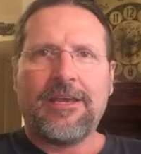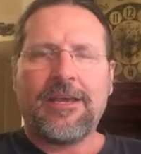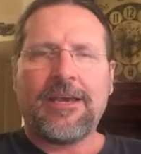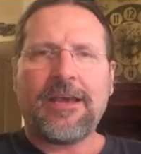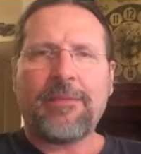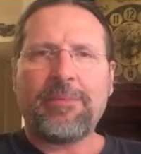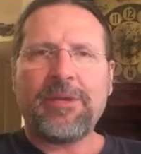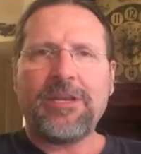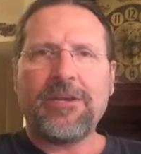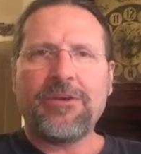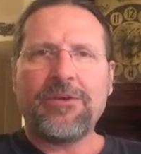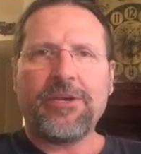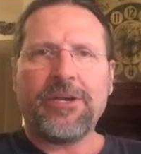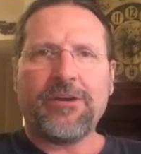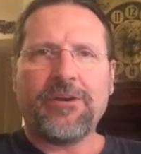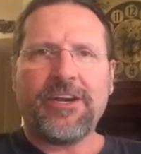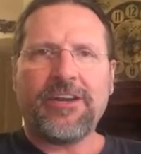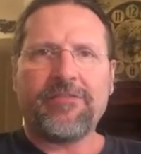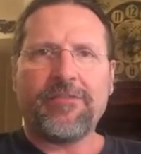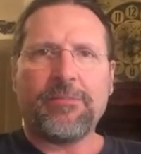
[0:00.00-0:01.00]
Happy New
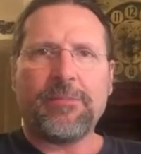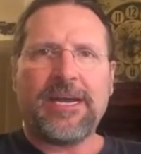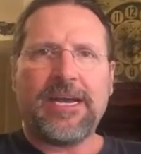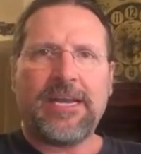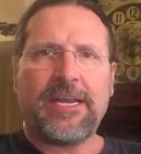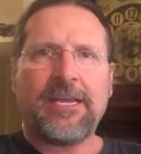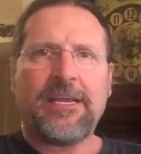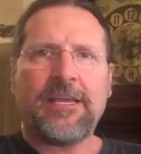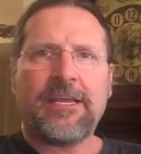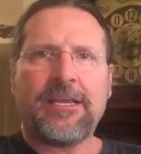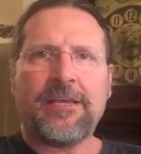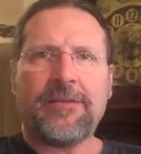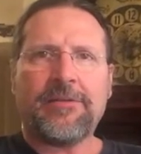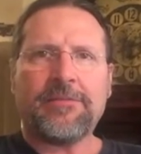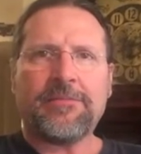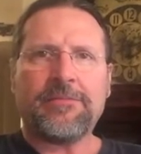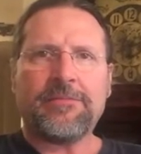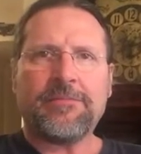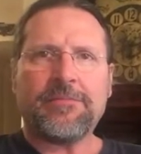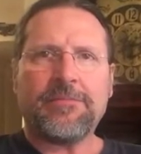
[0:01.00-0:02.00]
Year, everybody.
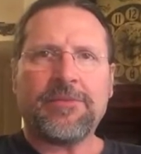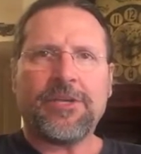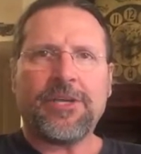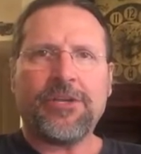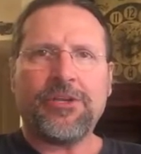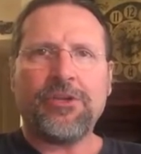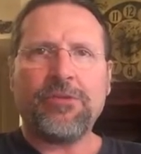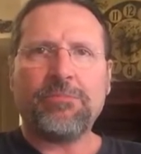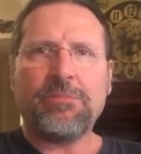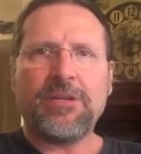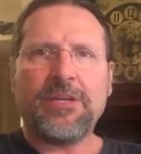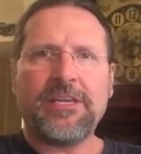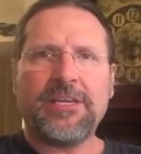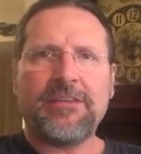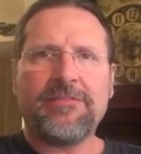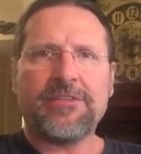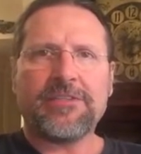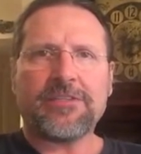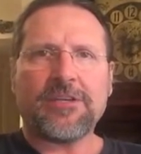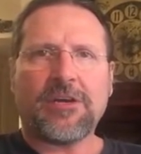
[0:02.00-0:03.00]
Can you
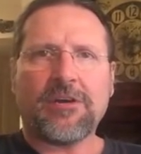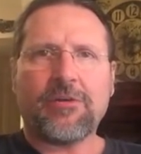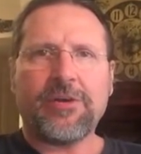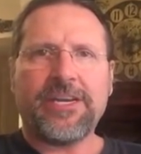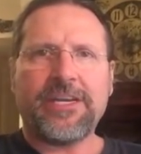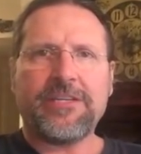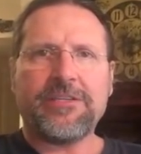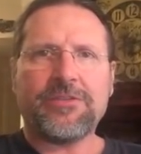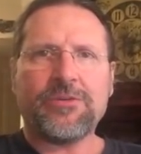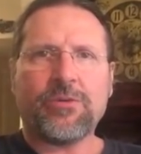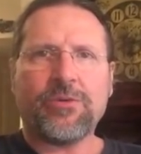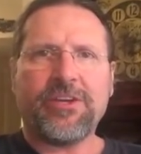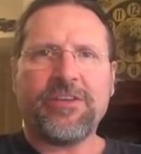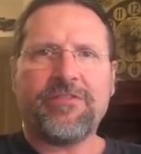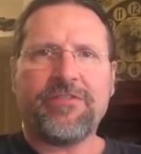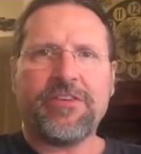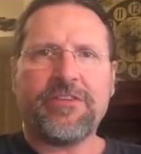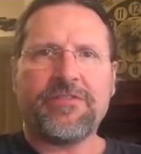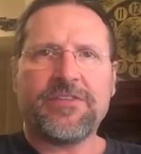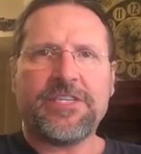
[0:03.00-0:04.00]
believe it's already
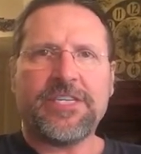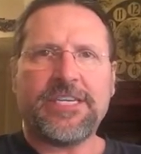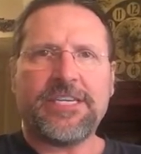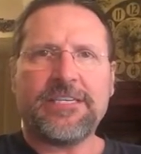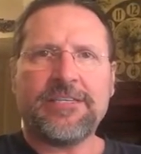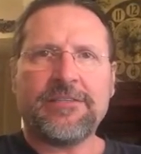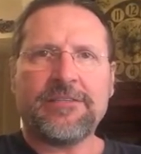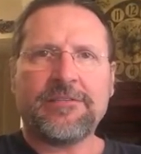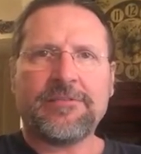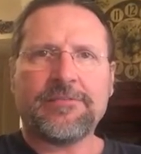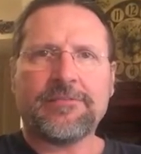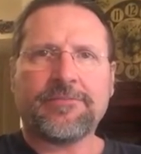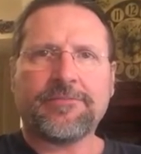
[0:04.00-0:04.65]
2015?